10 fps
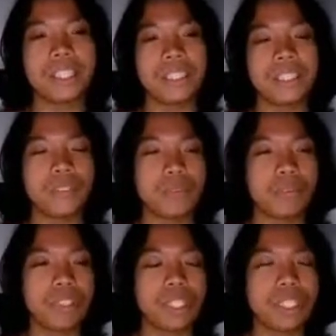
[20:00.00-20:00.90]
So that's
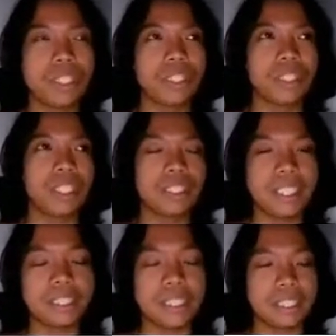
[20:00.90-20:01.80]

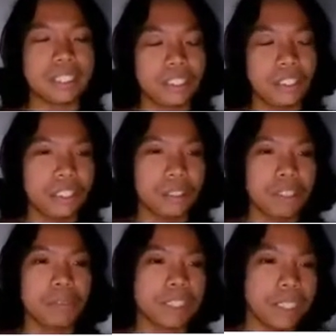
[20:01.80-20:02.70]
I think
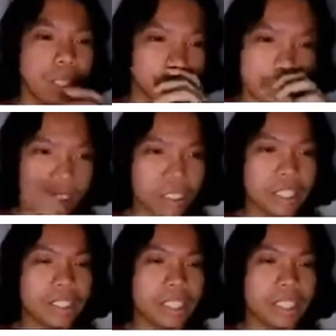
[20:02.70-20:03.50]
it's already wrong.